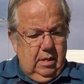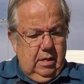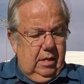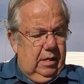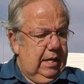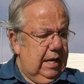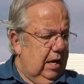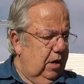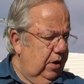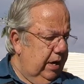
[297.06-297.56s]

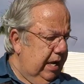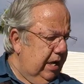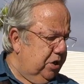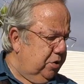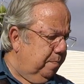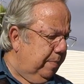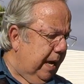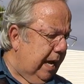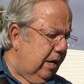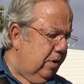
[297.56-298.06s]
Now
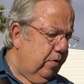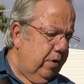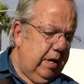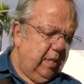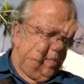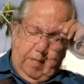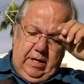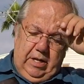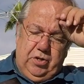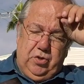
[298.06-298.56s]
each battery
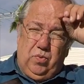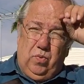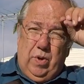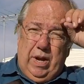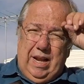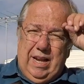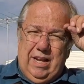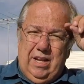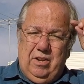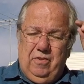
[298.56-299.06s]
is
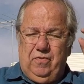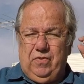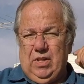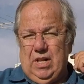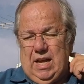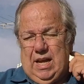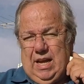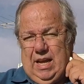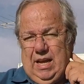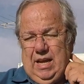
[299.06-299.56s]
rated to
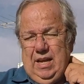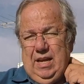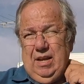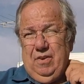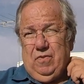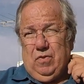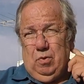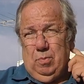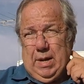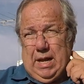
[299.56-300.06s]
fly
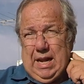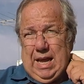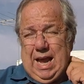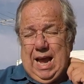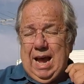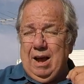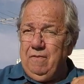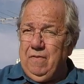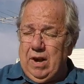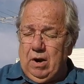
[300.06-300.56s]
for about a
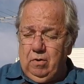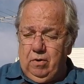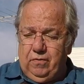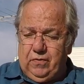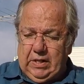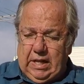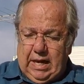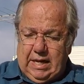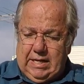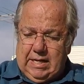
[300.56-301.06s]
half-hour
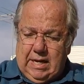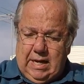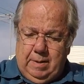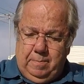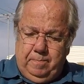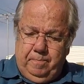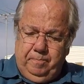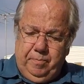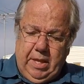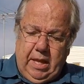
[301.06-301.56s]
fly
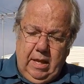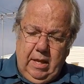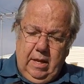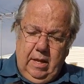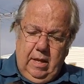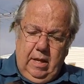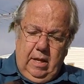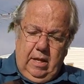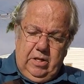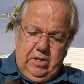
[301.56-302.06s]
time.
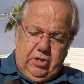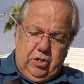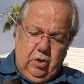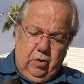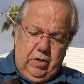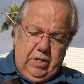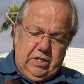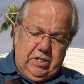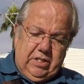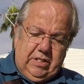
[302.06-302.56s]
So
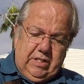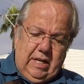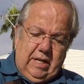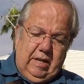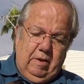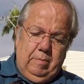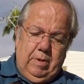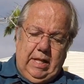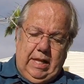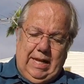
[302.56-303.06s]
this is going to
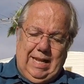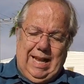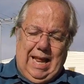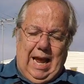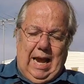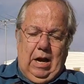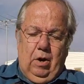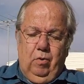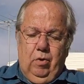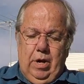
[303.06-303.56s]
give me like an
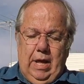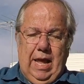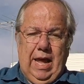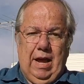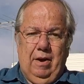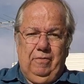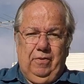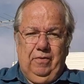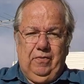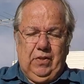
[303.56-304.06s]
hour and a
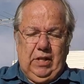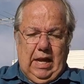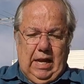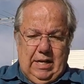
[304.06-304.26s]
half of fly